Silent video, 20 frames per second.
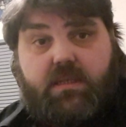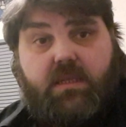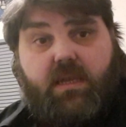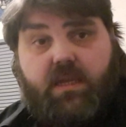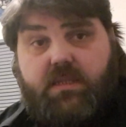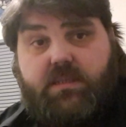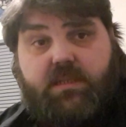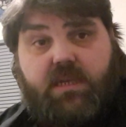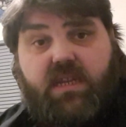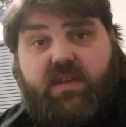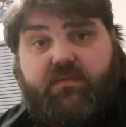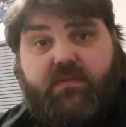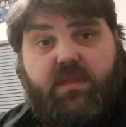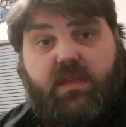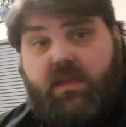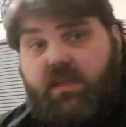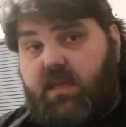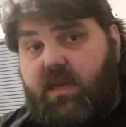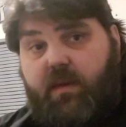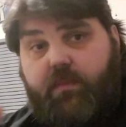It's kind of a
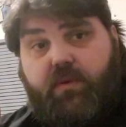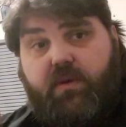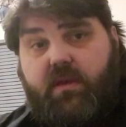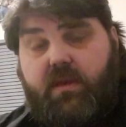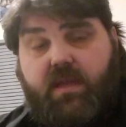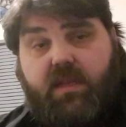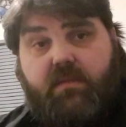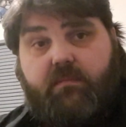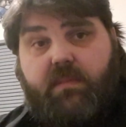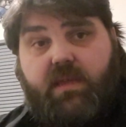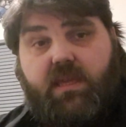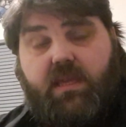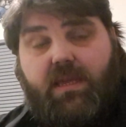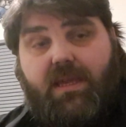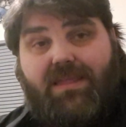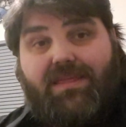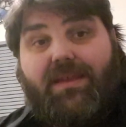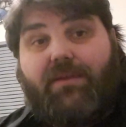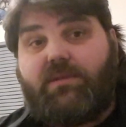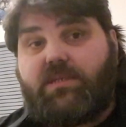thing, yeah, put a hidden
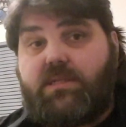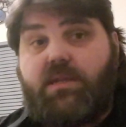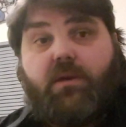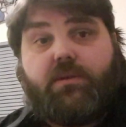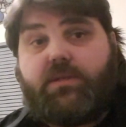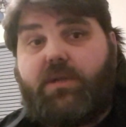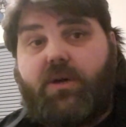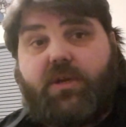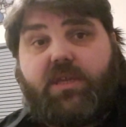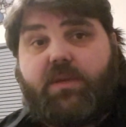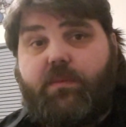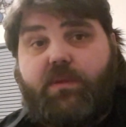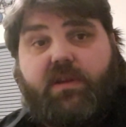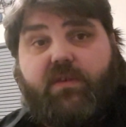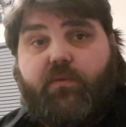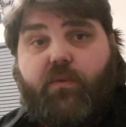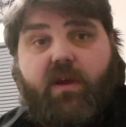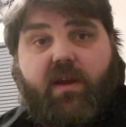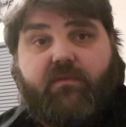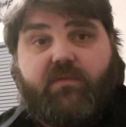Mickey in. There is no document
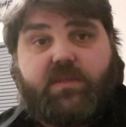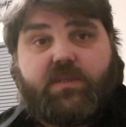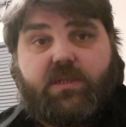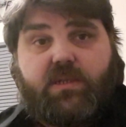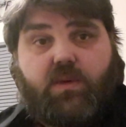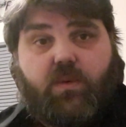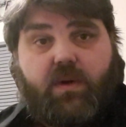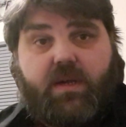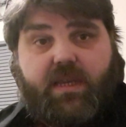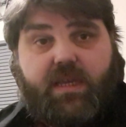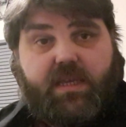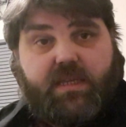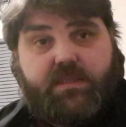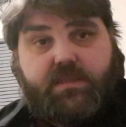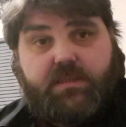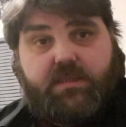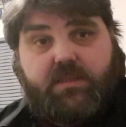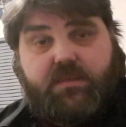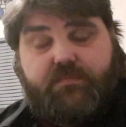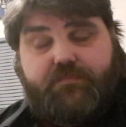of where every single one
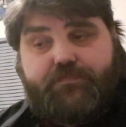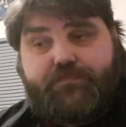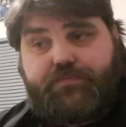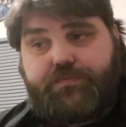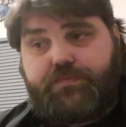is.